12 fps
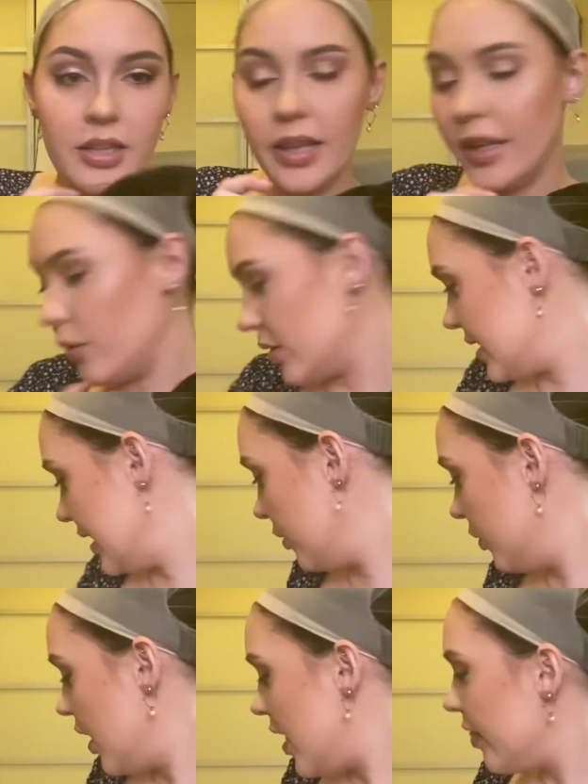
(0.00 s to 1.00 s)
the little
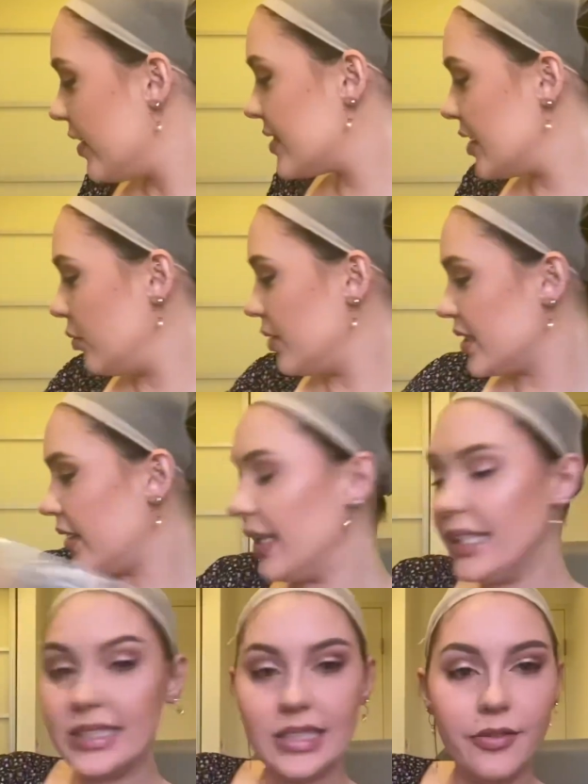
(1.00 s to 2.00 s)
seal. The seal was
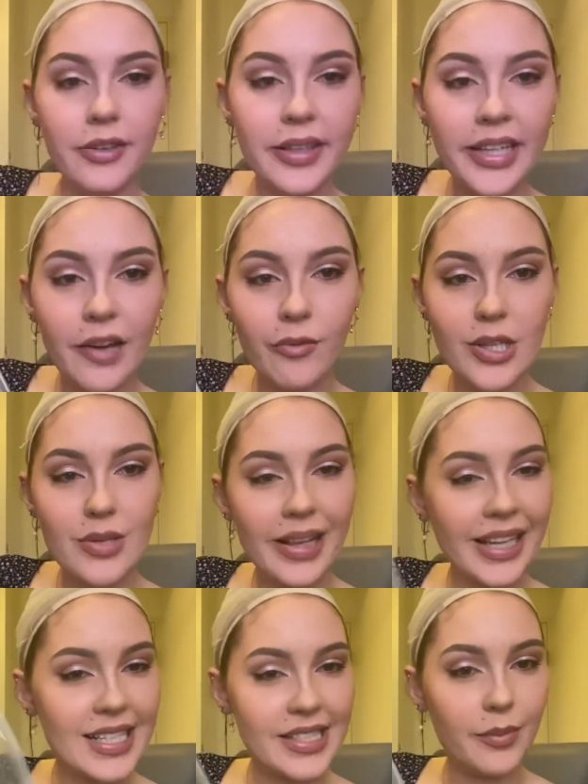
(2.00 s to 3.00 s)
slightly different. The other ones were
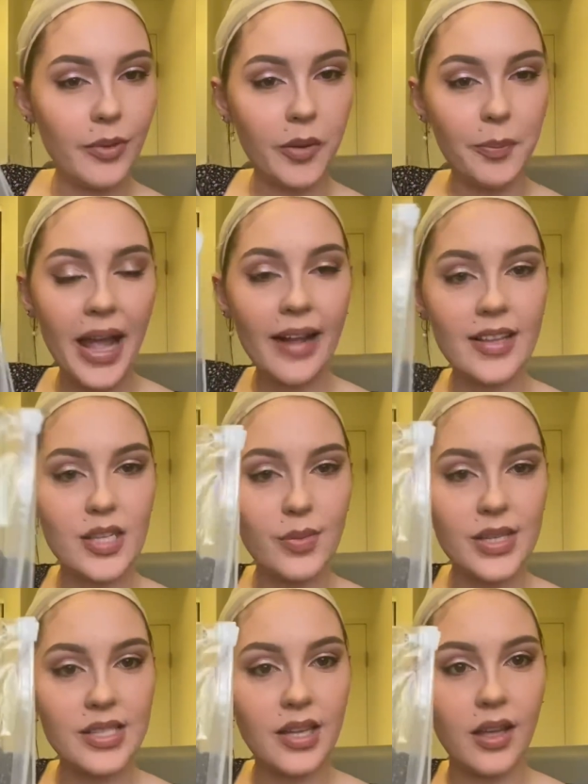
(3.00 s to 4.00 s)
like a Ziploc bag. This
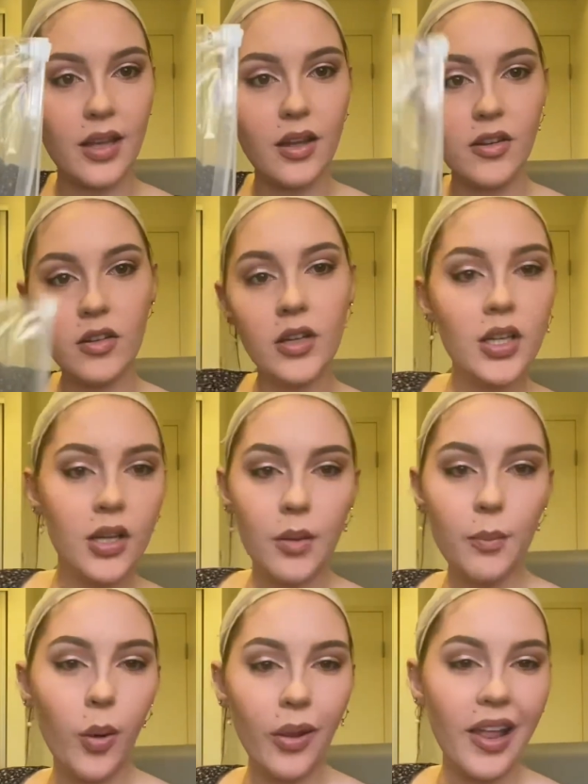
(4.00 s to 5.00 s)
one's a
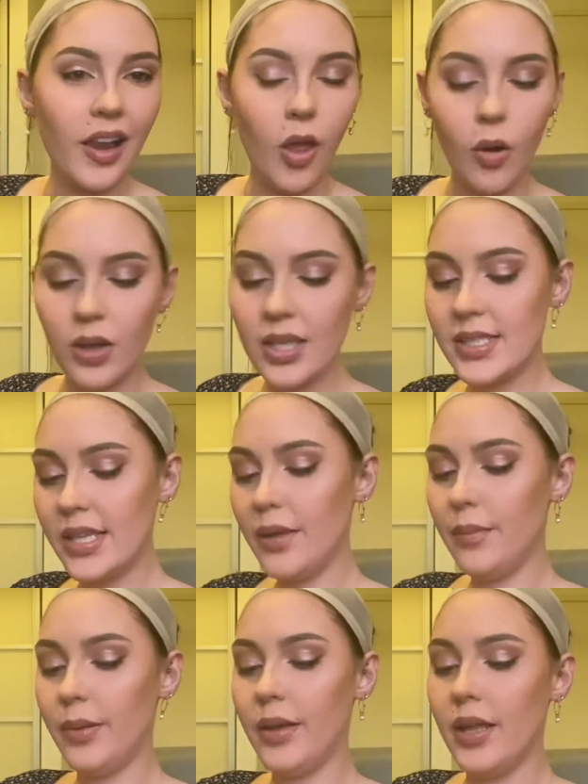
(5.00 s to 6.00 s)
pull it along and zip.
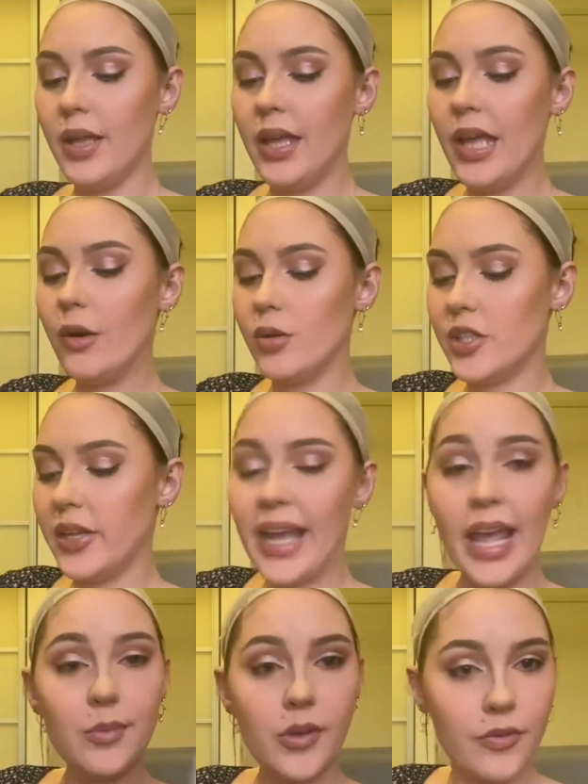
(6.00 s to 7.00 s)
It also
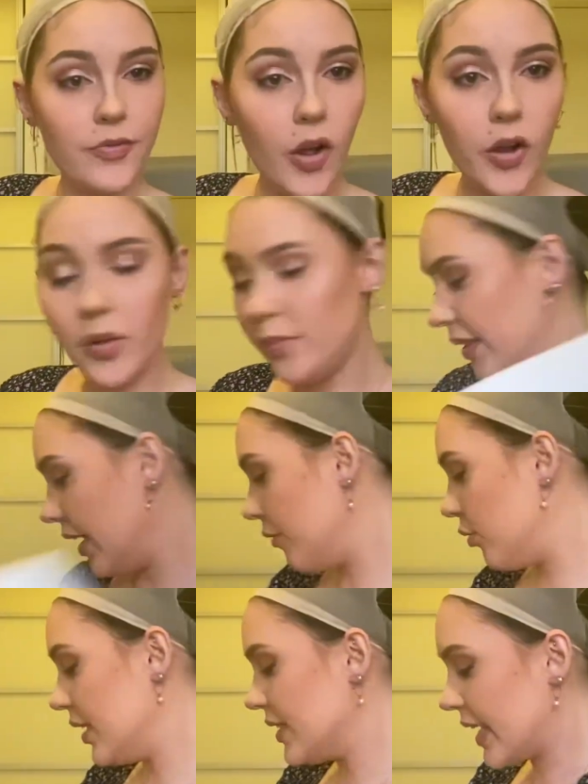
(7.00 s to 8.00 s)
came with foam. The other
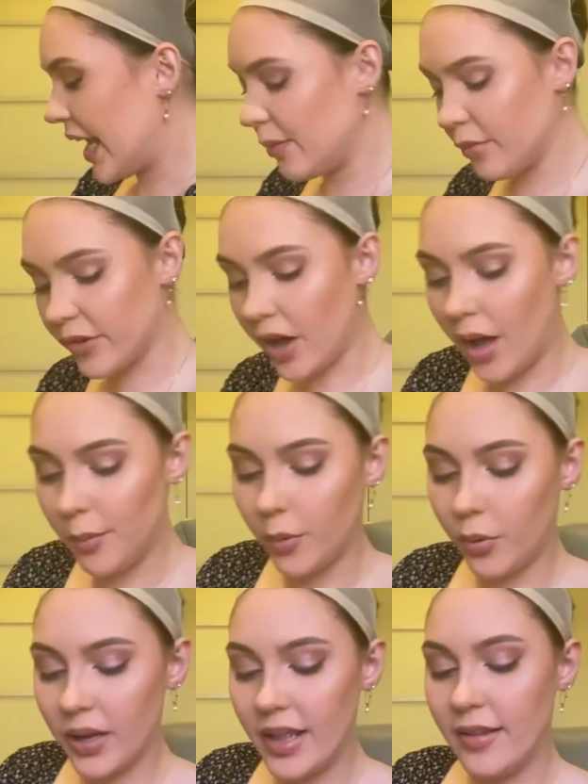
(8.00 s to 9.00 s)
ones came with
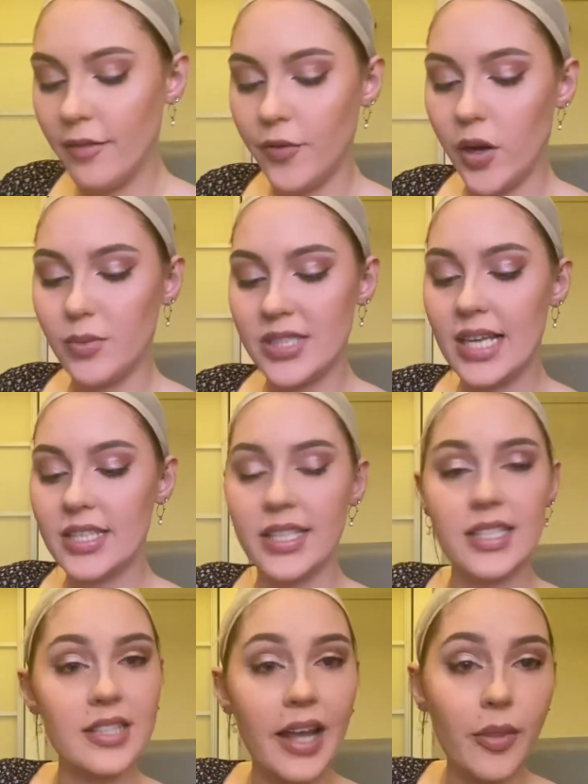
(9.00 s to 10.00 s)
cardboard, and the foam was actually
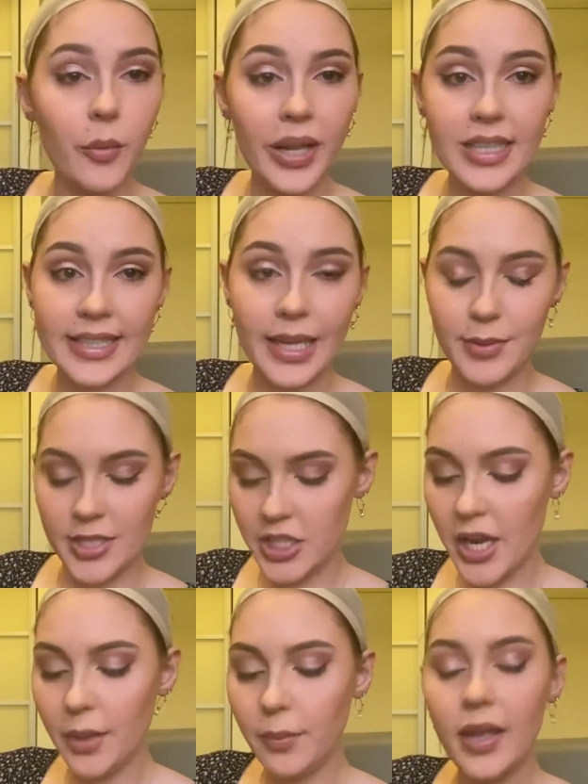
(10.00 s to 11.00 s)
inside the wig to keep it
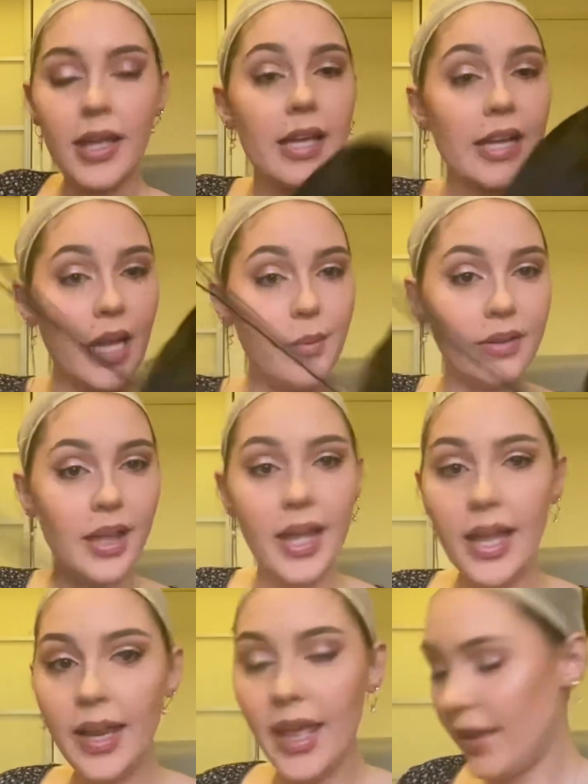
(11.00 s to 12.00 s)
shape. Came in the
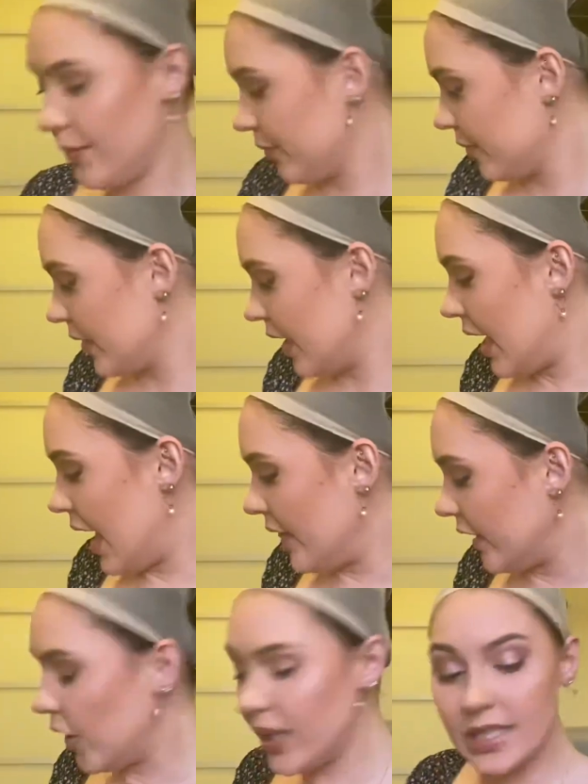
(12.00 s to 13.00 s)
hairnet. And
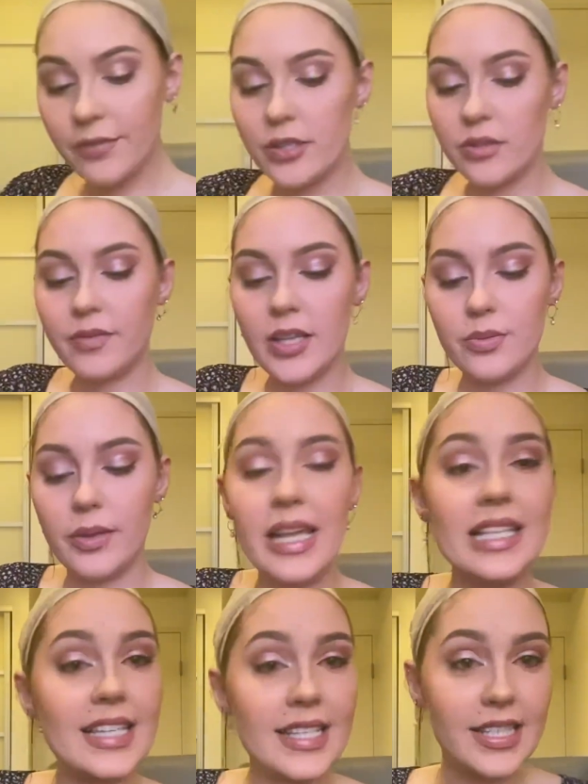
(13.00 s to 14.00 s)
the only difference with this one
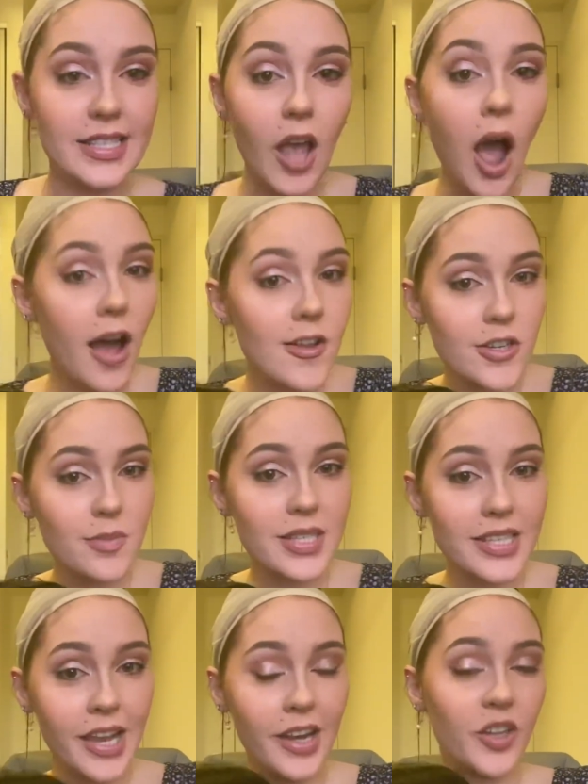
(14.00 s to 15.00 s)
is this is
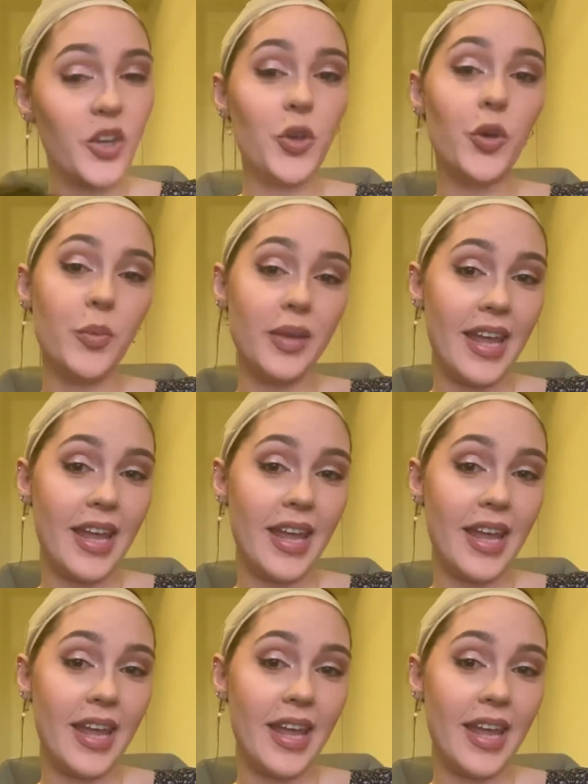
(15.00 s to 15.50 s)
100% human